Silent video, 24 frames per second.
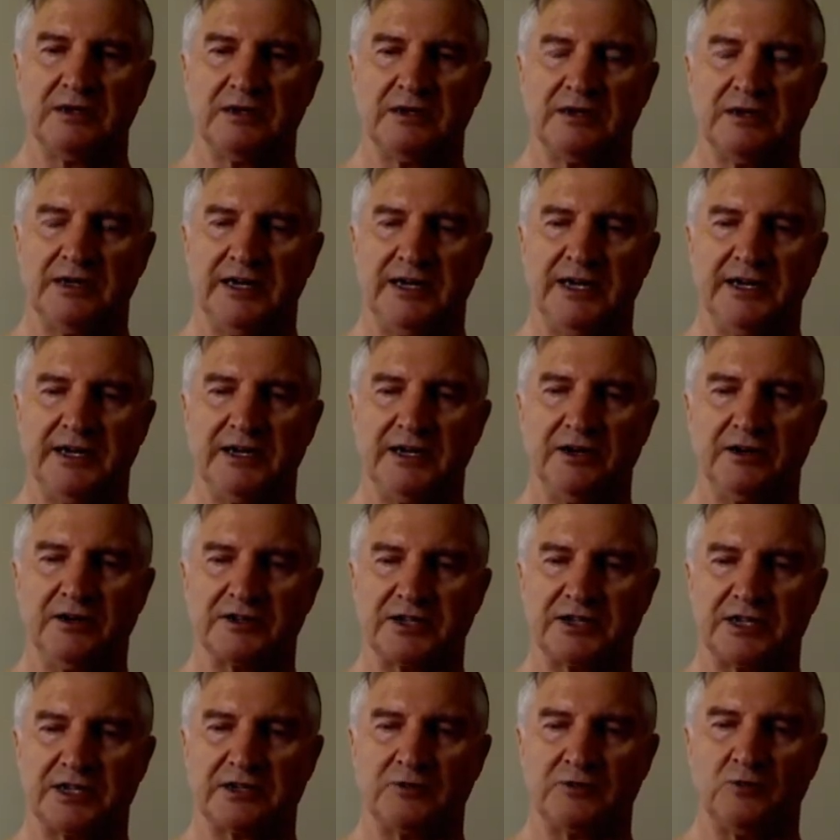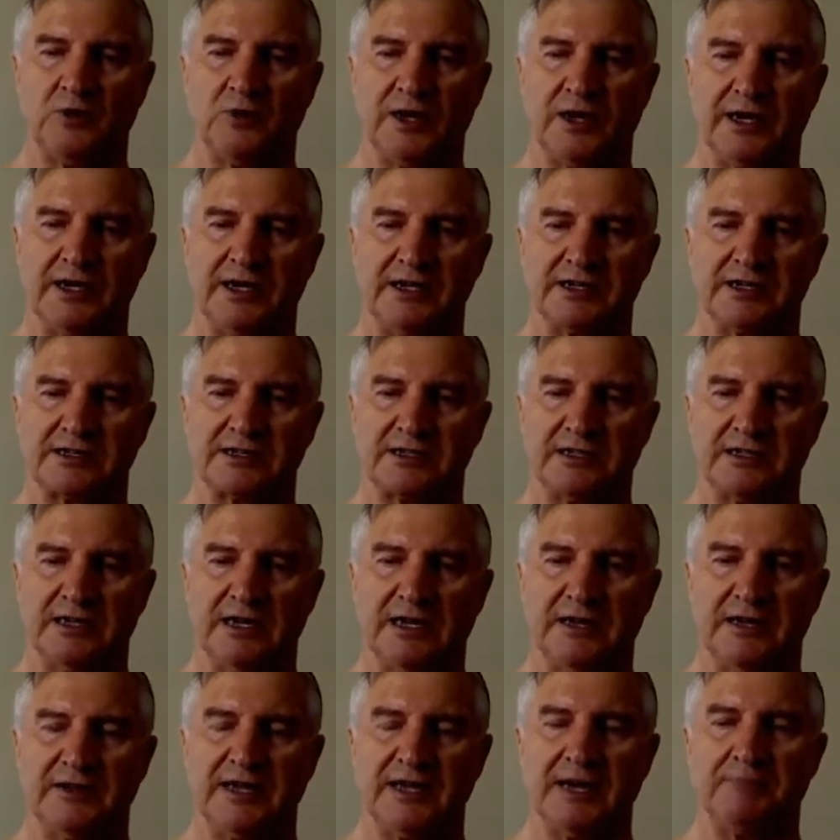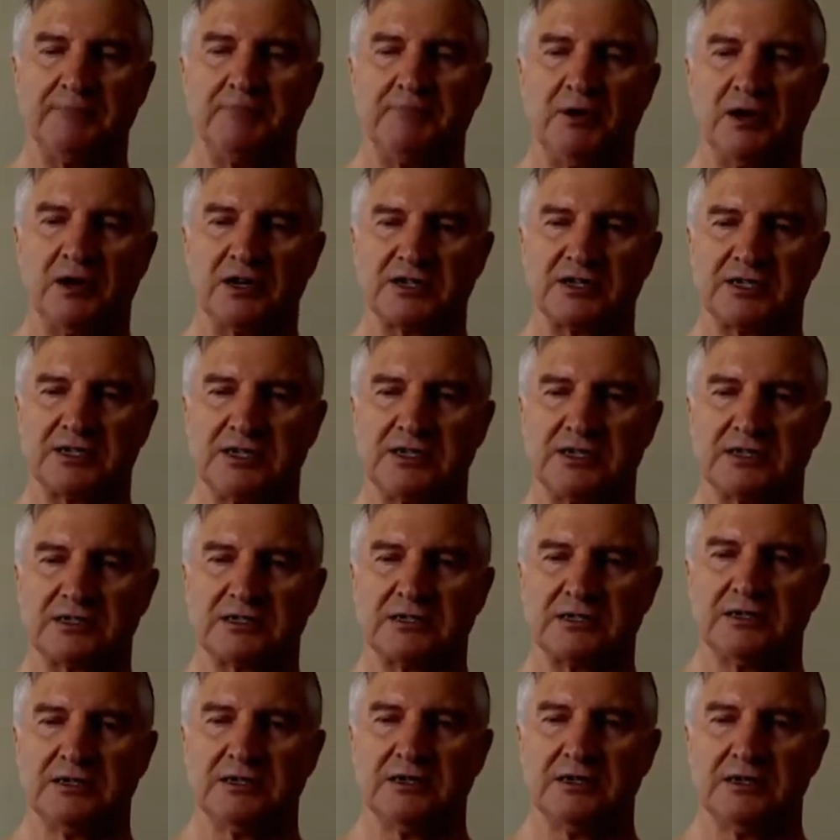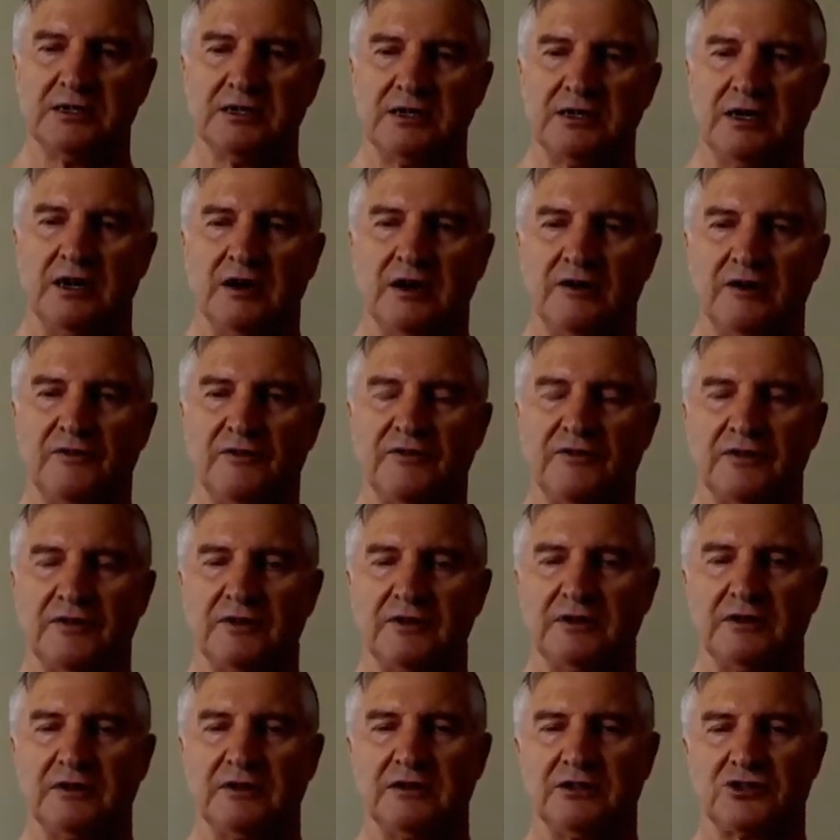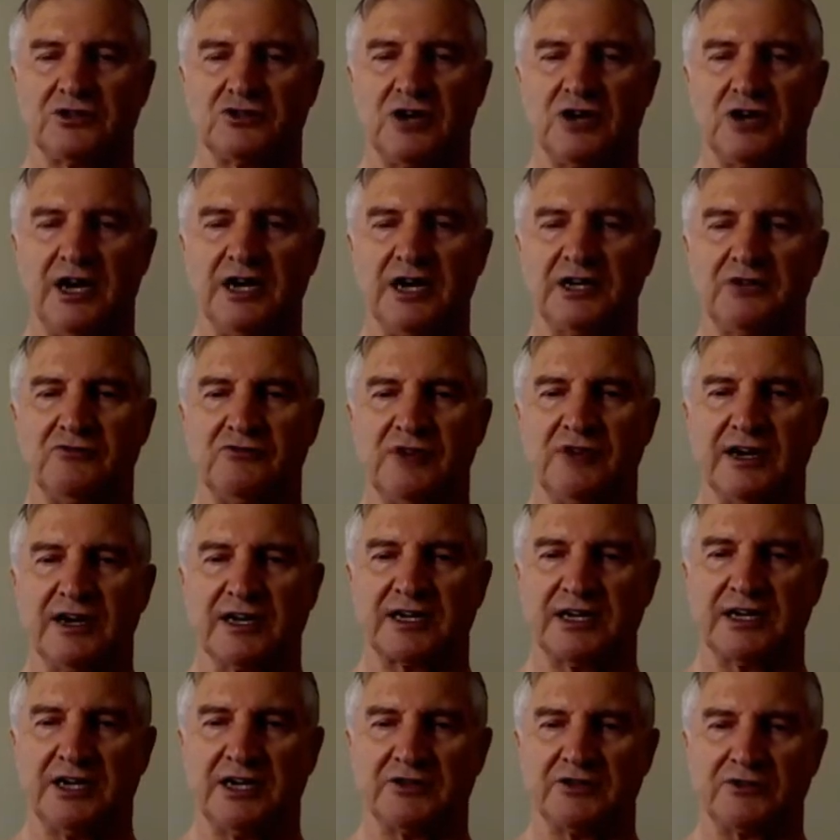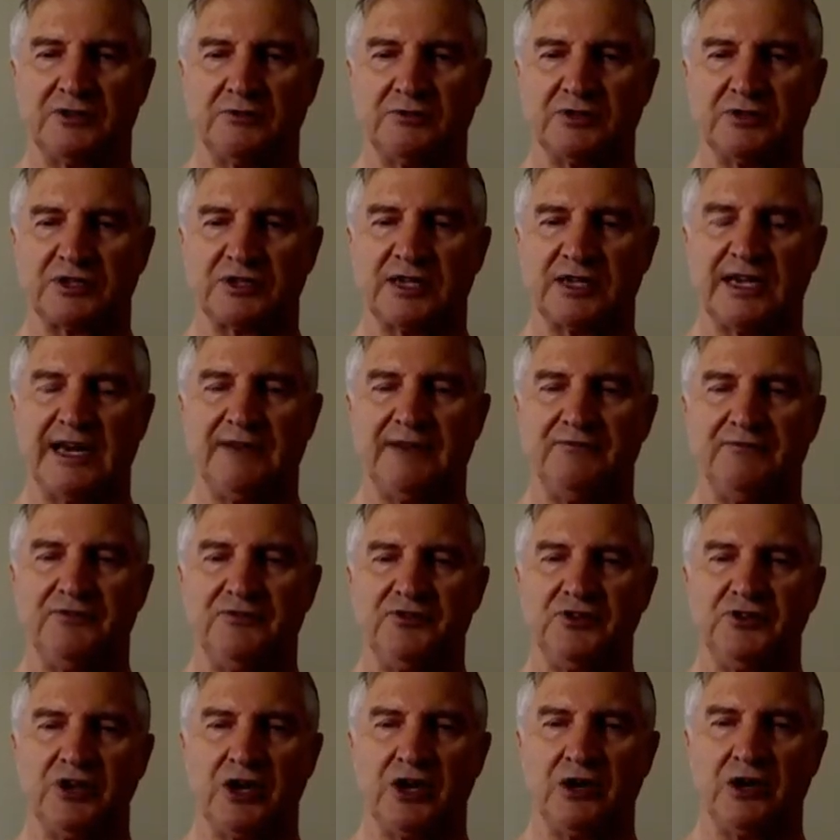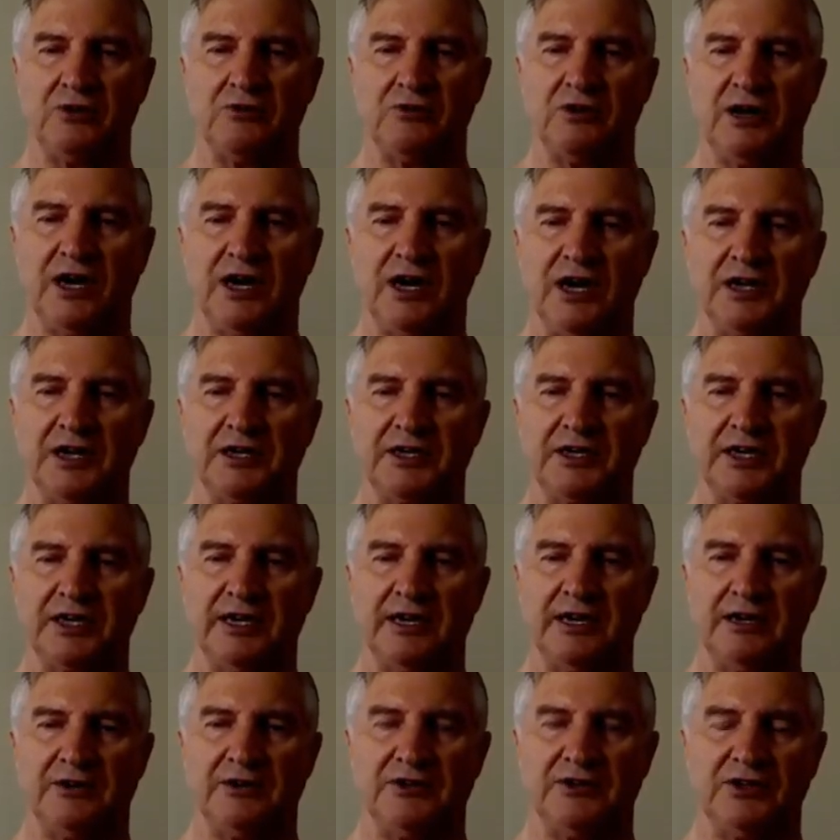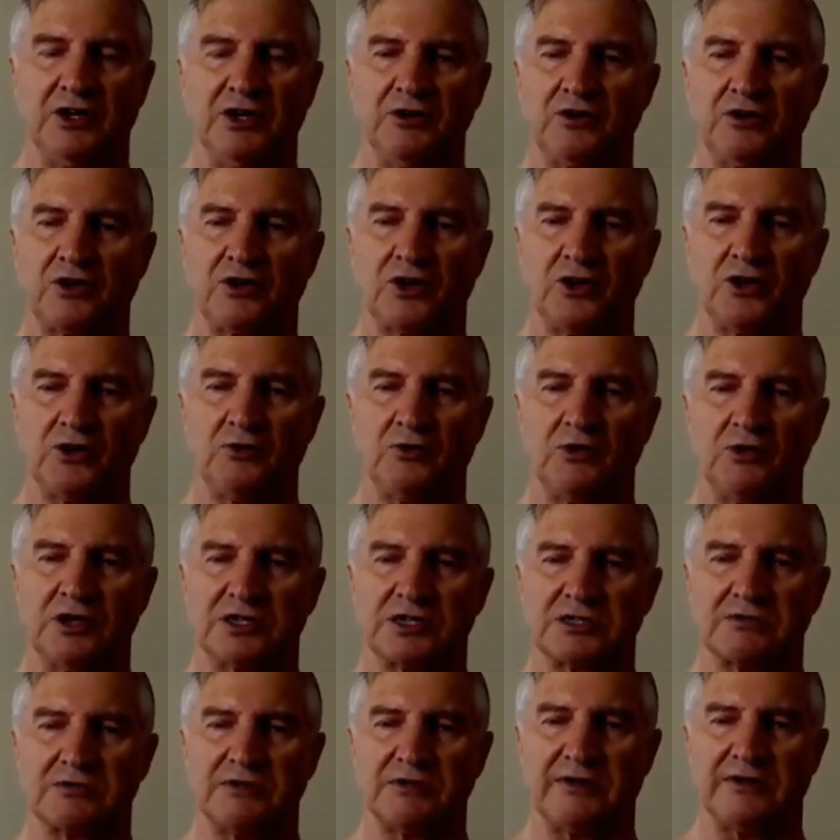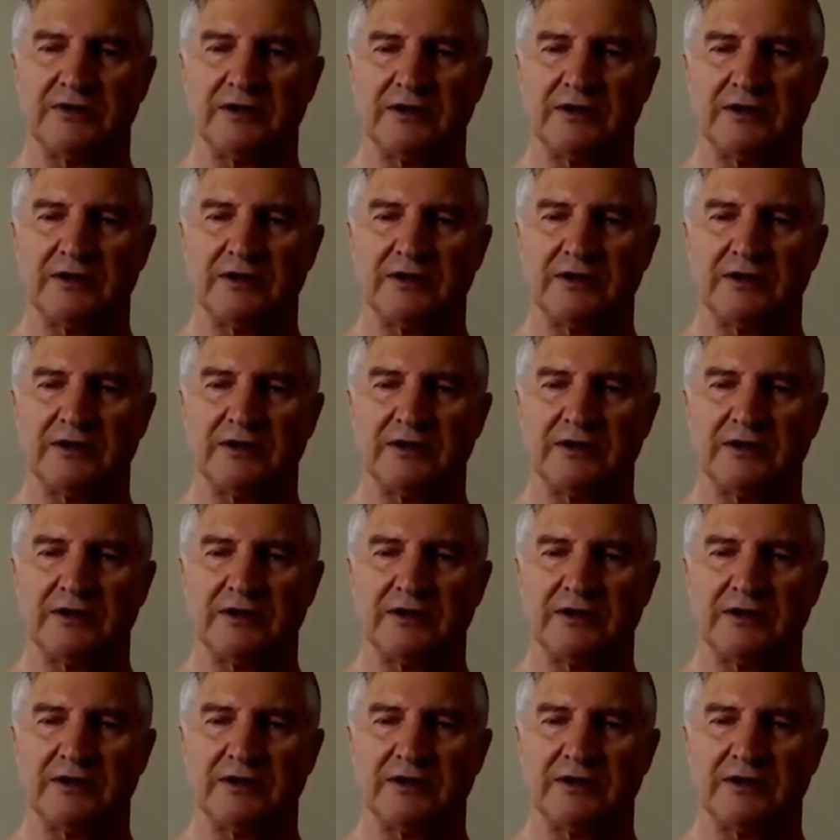idiotic ways and their policies of trying to run a country which they have no idea, no clue whatsoever.